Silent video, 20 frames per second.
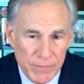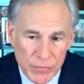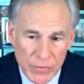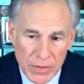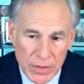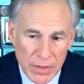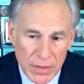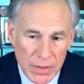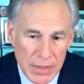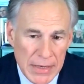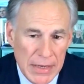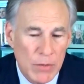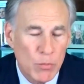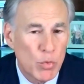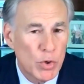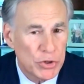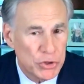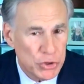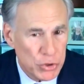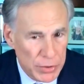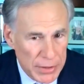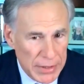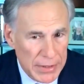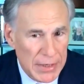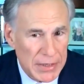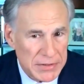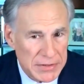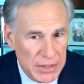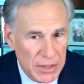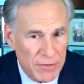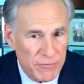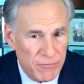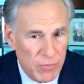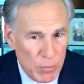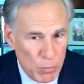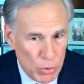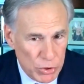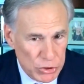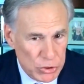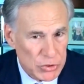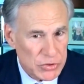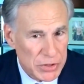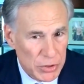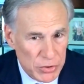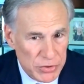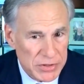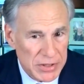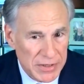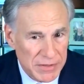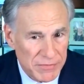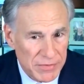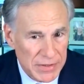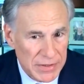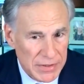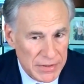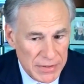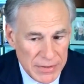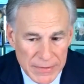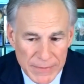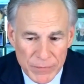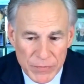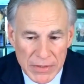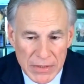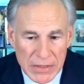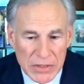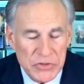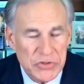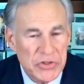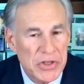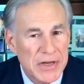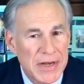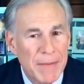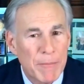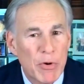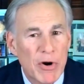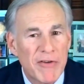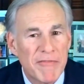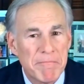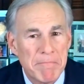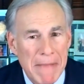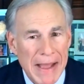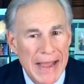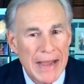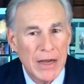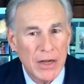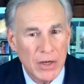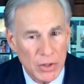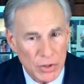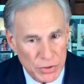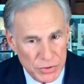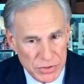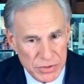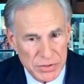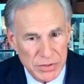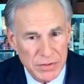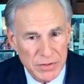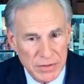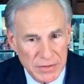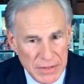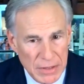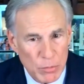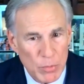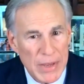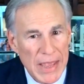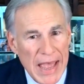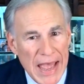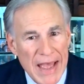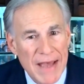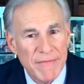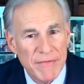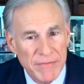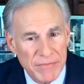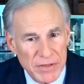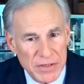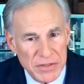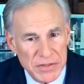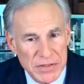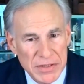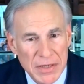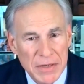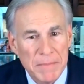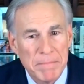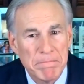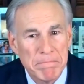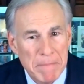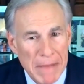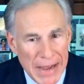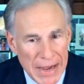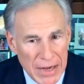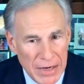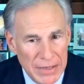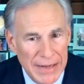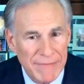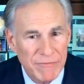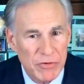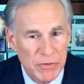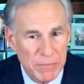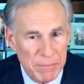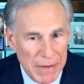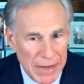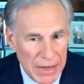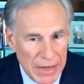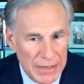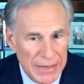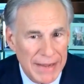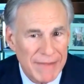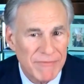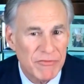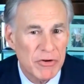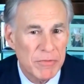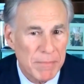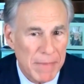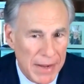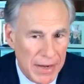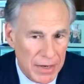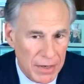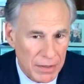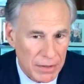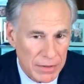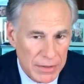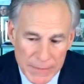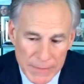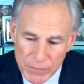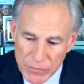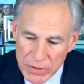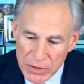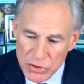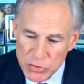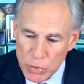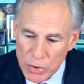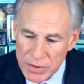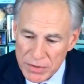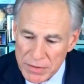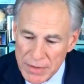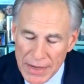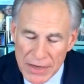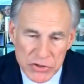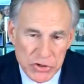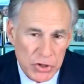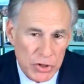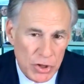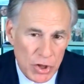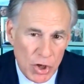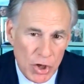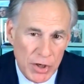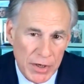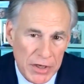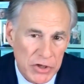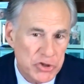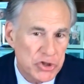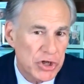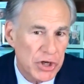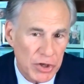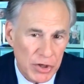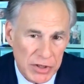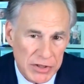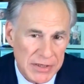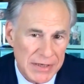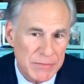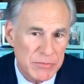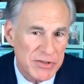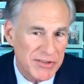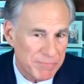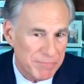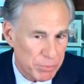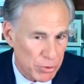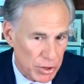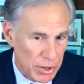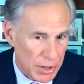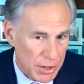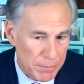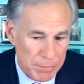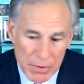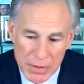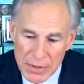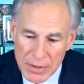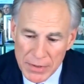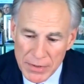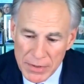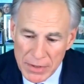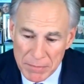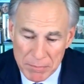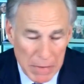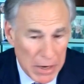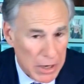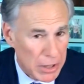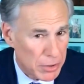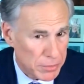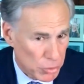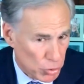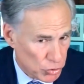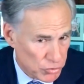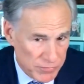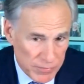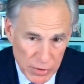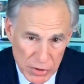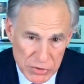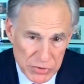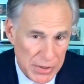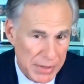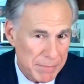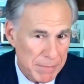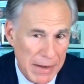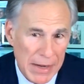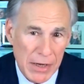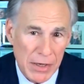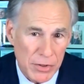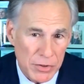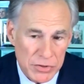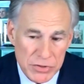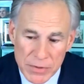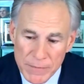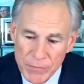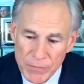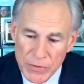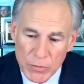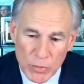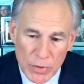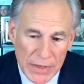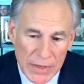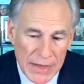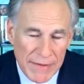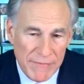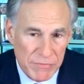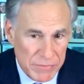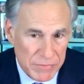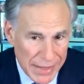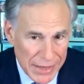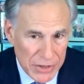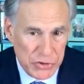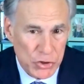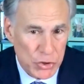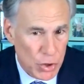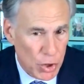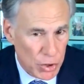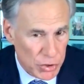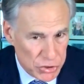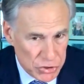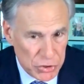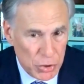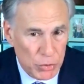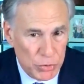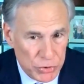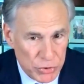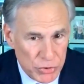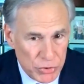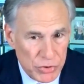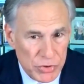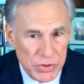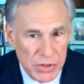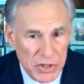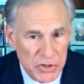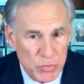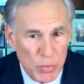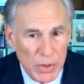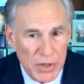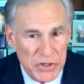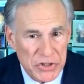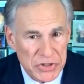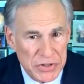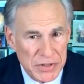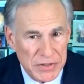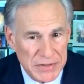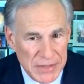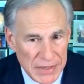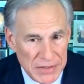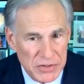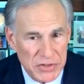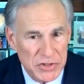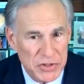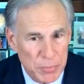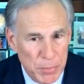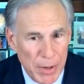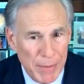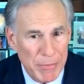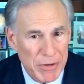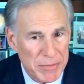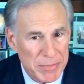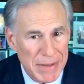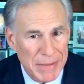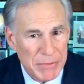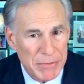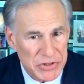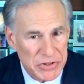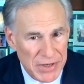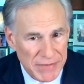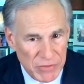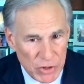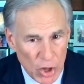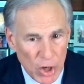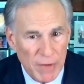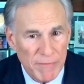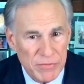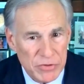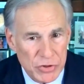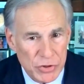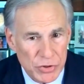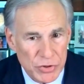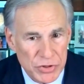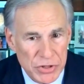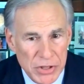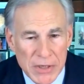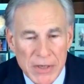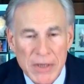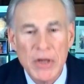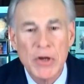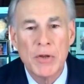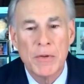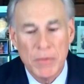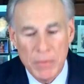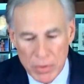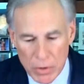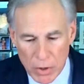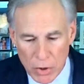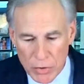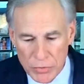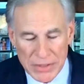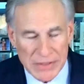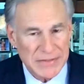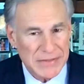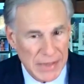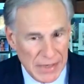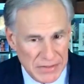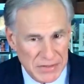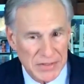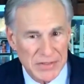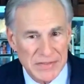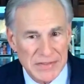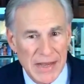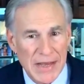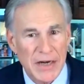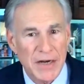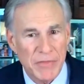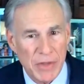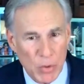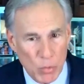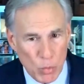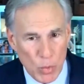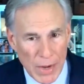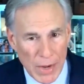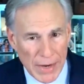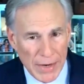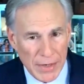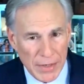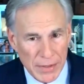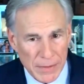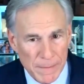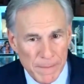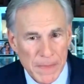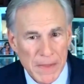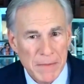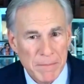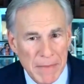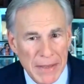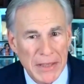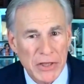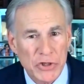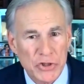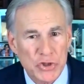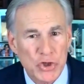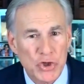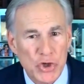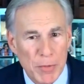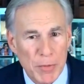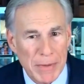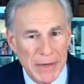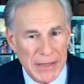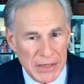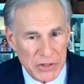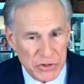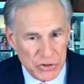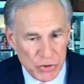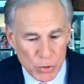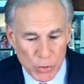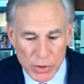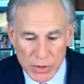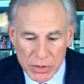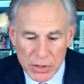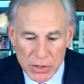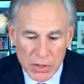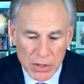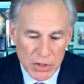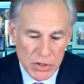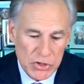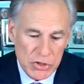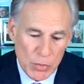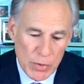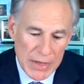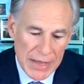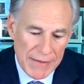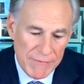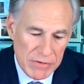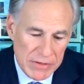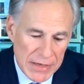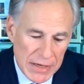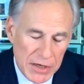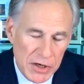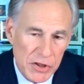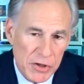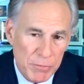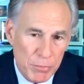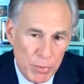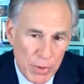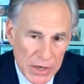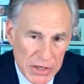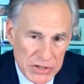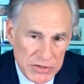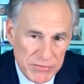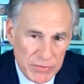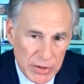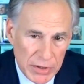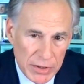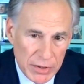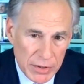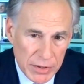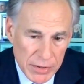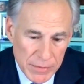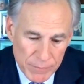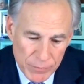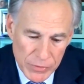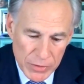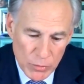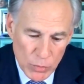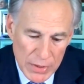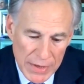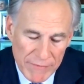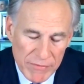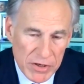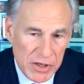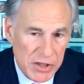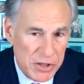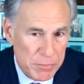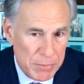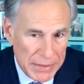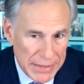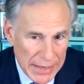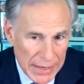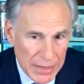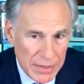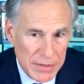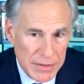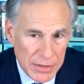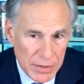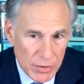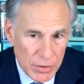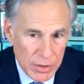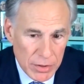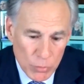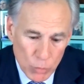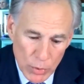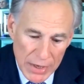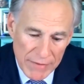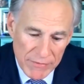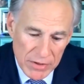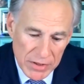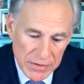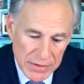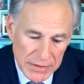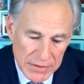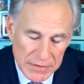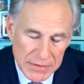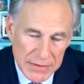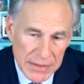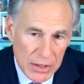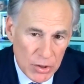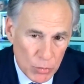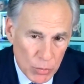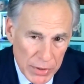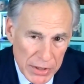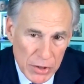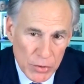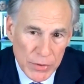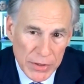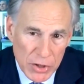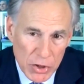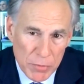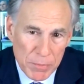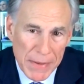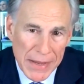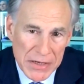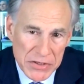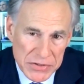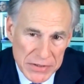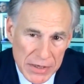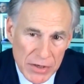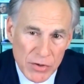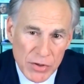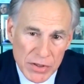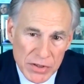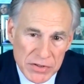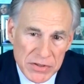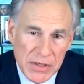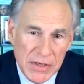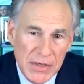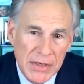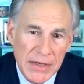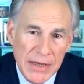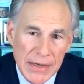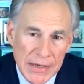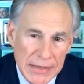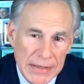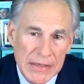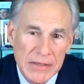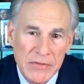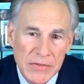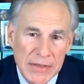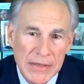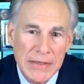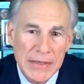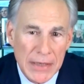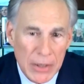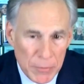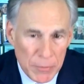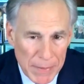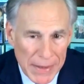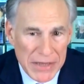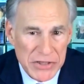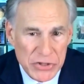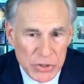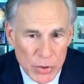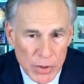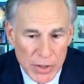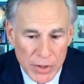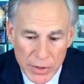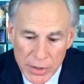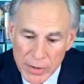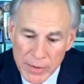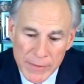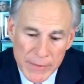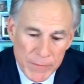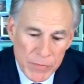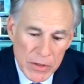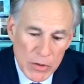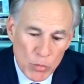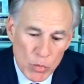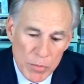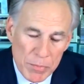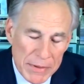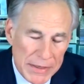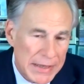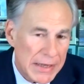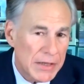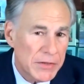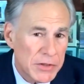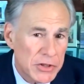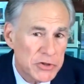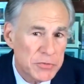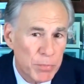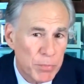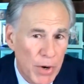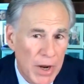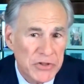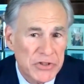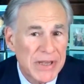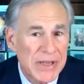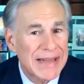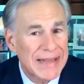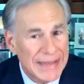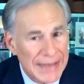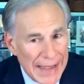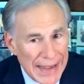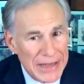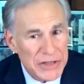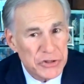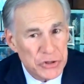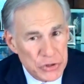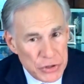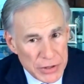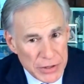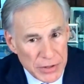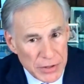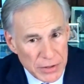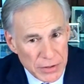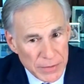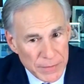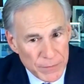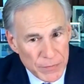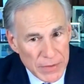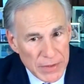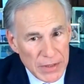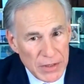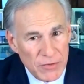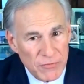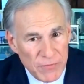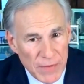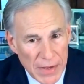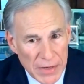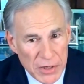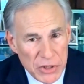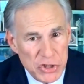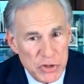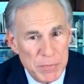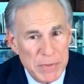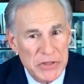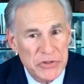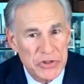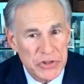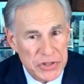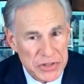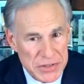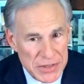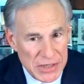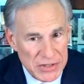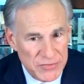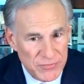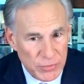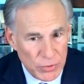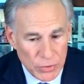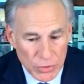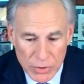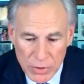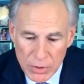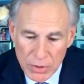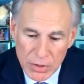And what you cannot tell from what you see on TV is the number of miles that we have of this. Mile after mile after mile is what National Guard engineering teams have put up. And those very same miles, we have National Guard soldiers as well as Texas Department of Public Safety officers on the Texas side of that wire, making sure nobody gets through it. So we have it down in the Brownsville area. We have it in the McAllen area. We have it in the Del Rio and Eagle Pass areas, and in the El Paso area. We began this project last year and found it to be successful.